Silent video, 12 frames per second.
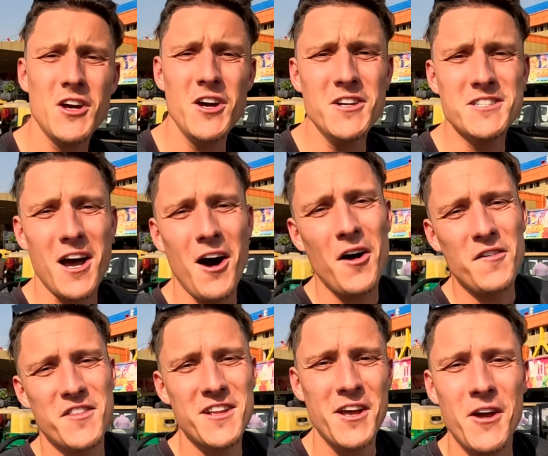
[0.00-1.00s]
Good
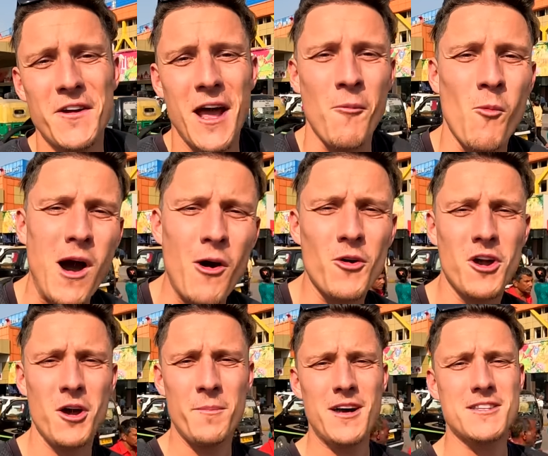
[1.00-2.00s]
afternoon and
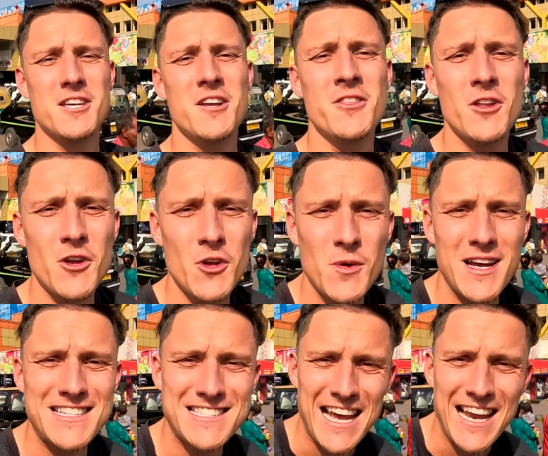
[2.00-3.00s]
welcome to New
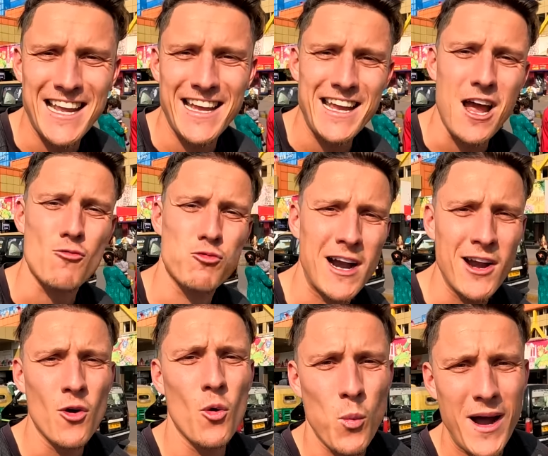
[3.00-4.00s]
Delhi
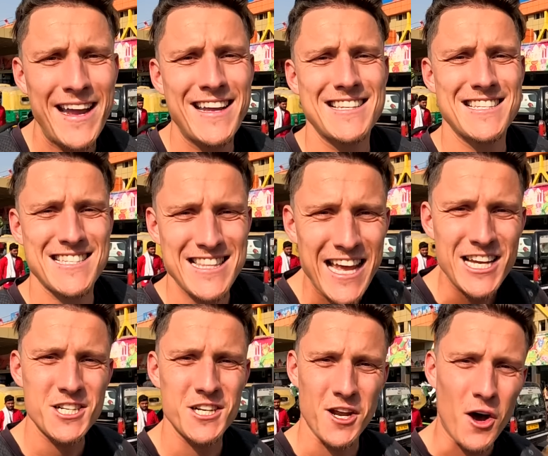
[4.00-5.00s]
Railway
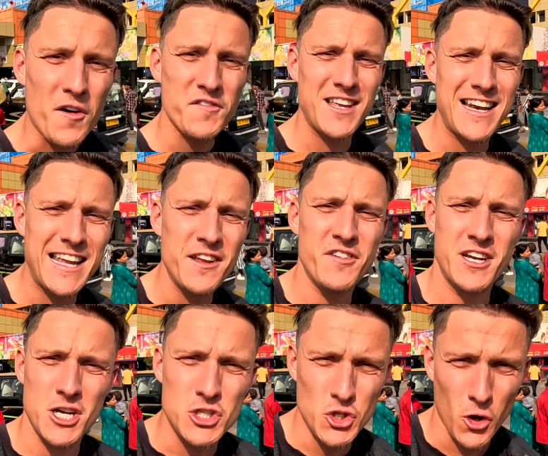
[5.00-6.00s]
Station. After leaving
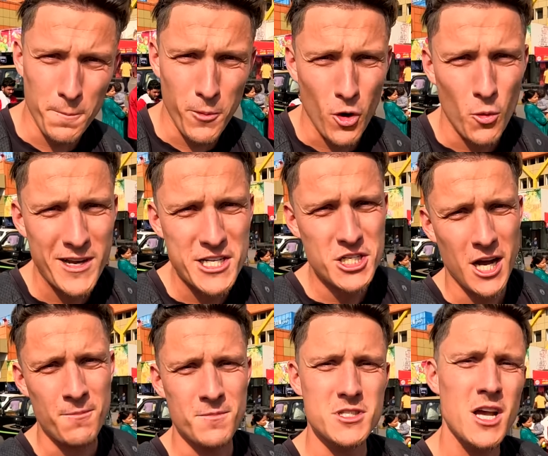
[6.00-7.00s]
Jodhpur, we
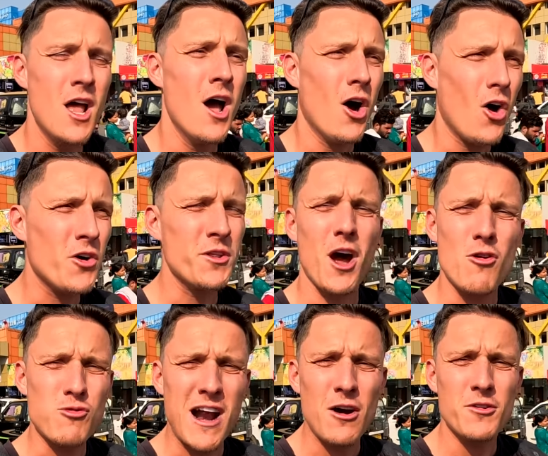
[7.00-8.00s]
jumped on
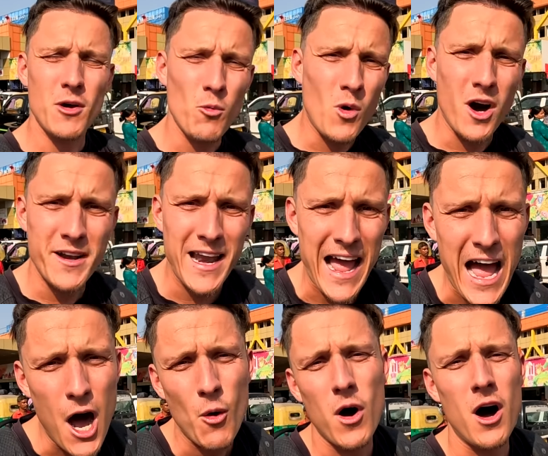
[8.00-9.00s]
around a 1
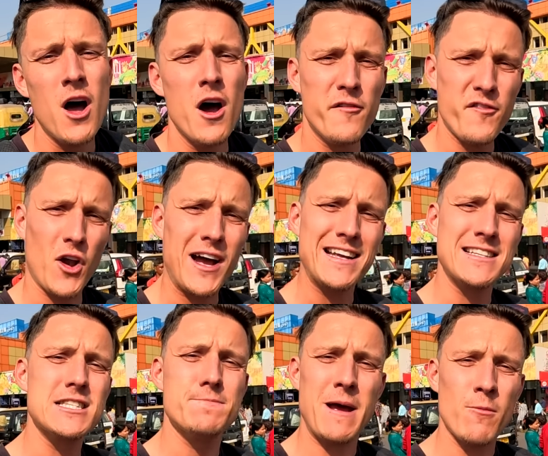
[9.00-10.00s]
hour flight
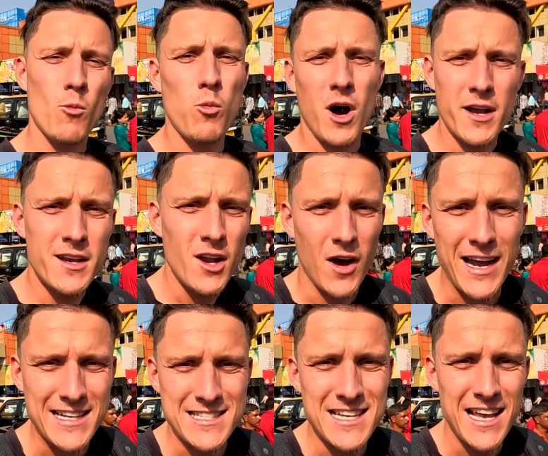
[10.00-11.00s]
and spent one
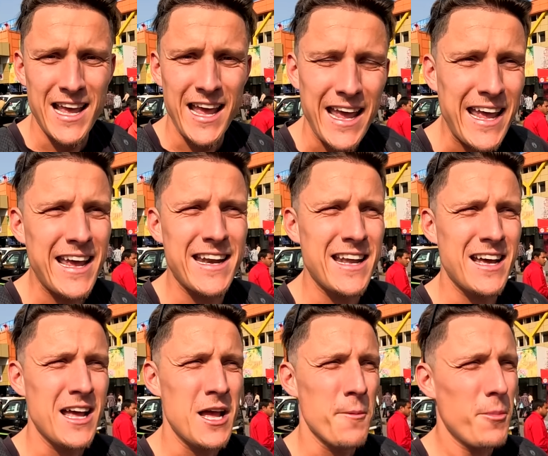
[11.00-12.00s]
night in
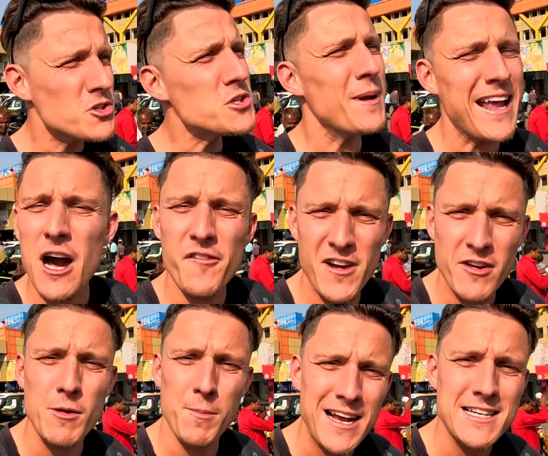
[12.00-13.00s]
possibly our
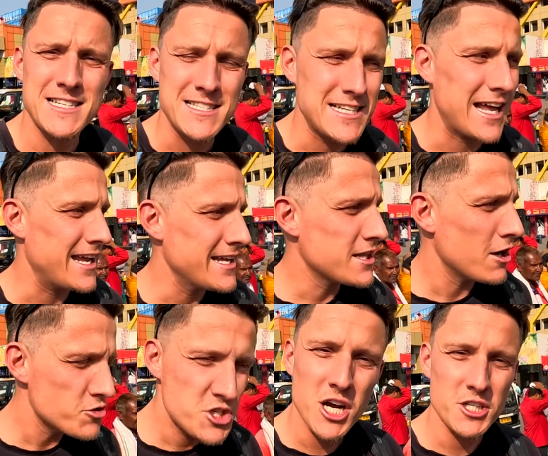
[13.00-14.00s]
favourite place in Delhi.
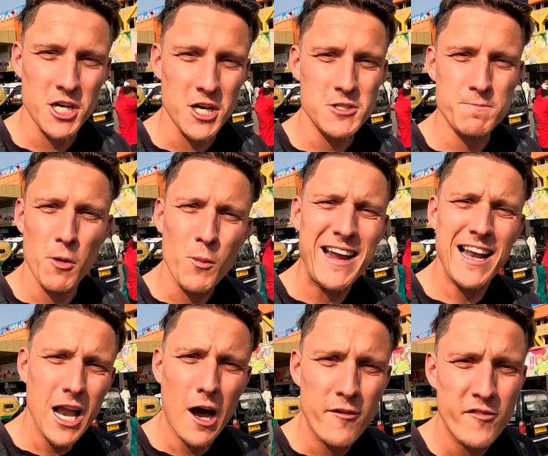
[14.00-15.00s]
Don't judge us, but we
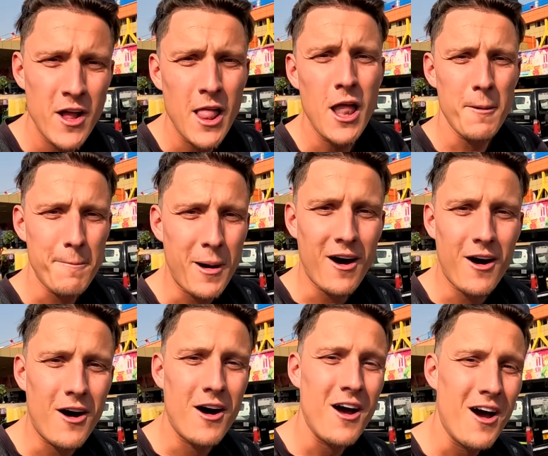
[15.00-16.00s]
love
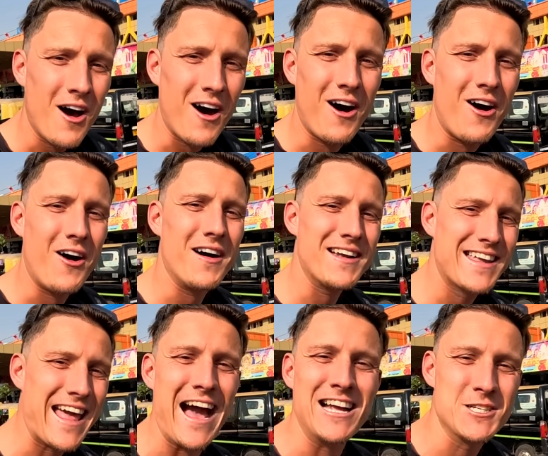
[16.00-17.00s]
Pahar
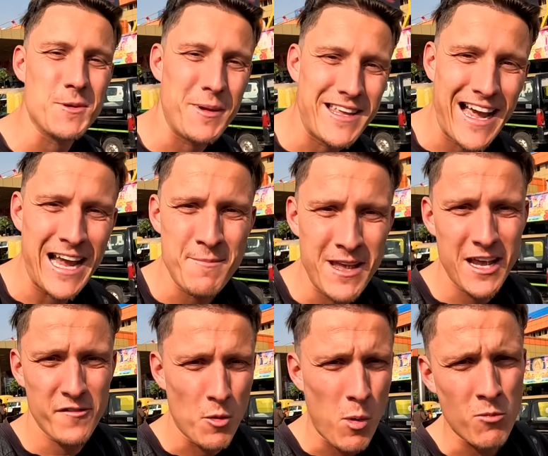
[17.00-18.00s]
Ganj. But we came
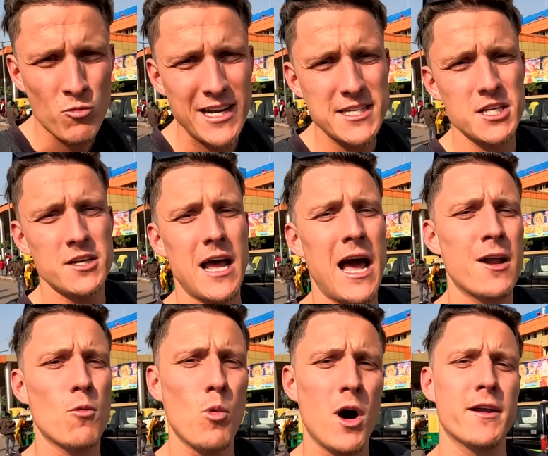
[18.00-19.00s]
here for one reason
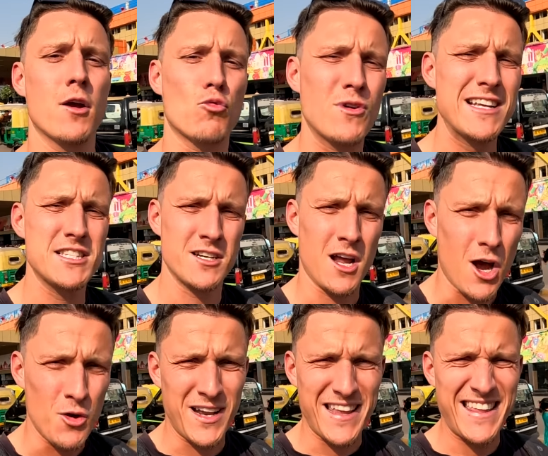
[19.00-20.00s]
and one reason
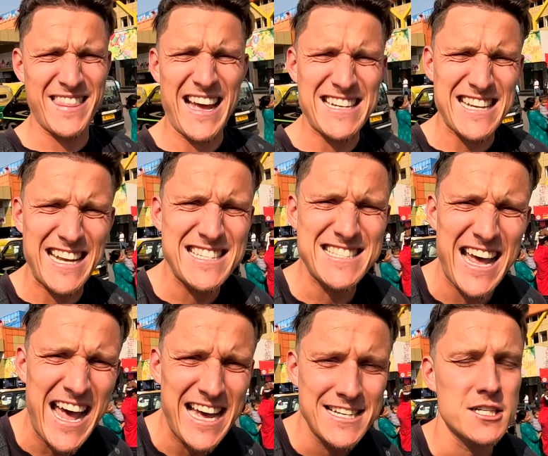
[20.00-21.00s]
only, and that is to
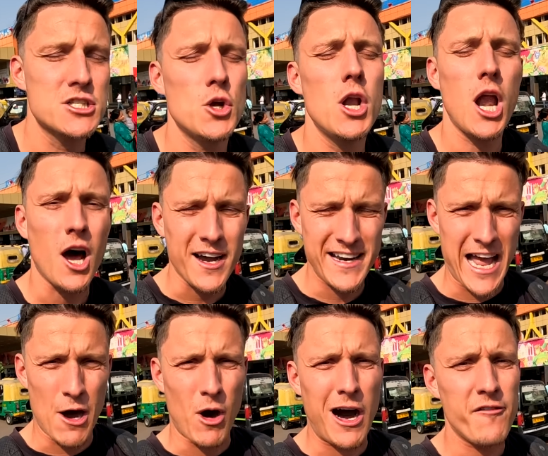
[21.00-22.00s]
head to
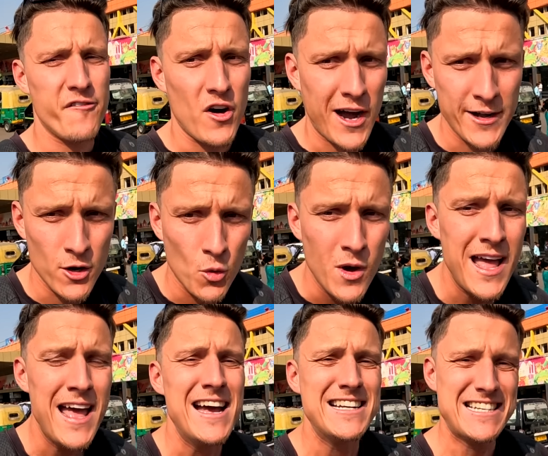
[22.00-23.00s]
Lucknow, our final
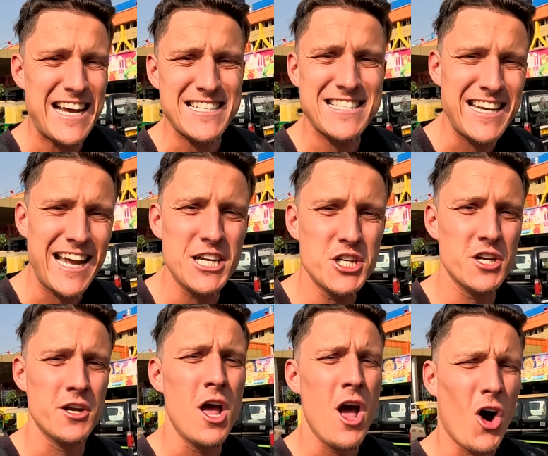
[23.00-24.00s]

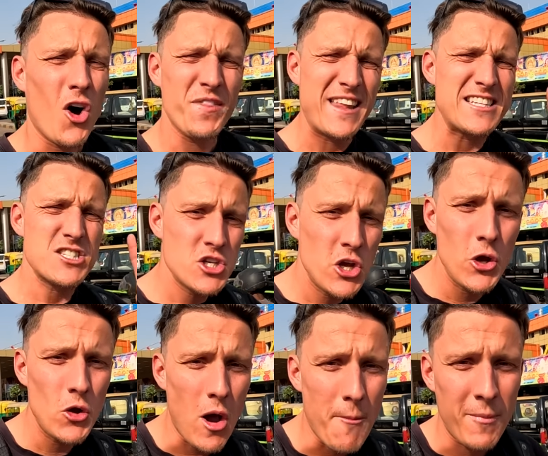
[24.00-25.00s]
destination on this
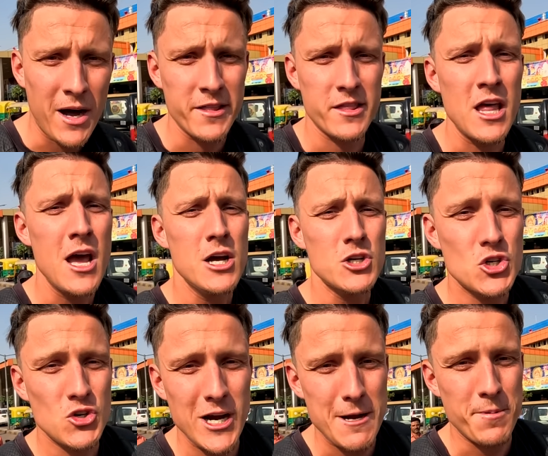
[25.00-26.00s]
2 month
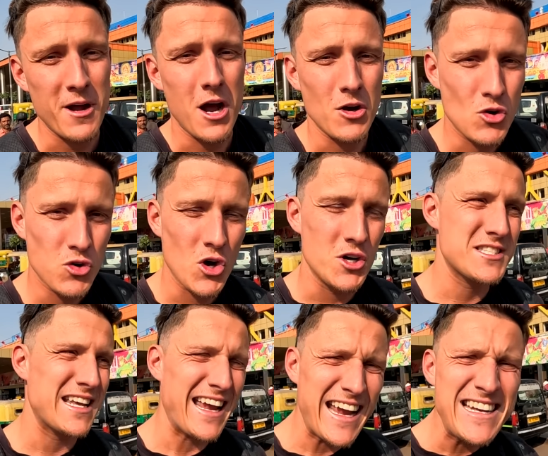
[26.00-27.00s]
trip
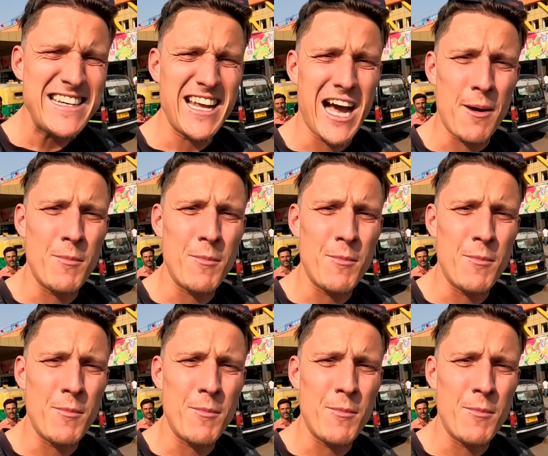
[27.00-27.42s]
across India.